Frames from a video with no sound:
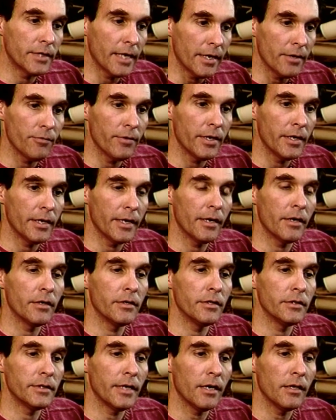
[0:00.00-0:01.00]
getting ready to get
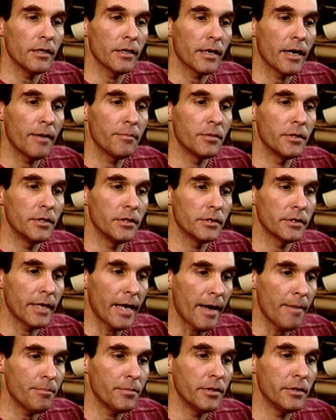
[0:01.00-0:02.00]
on this helicopter, this
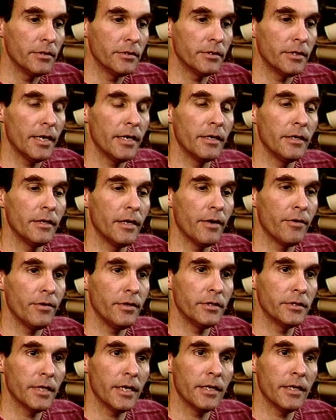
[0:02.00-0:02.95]
captain standing there, he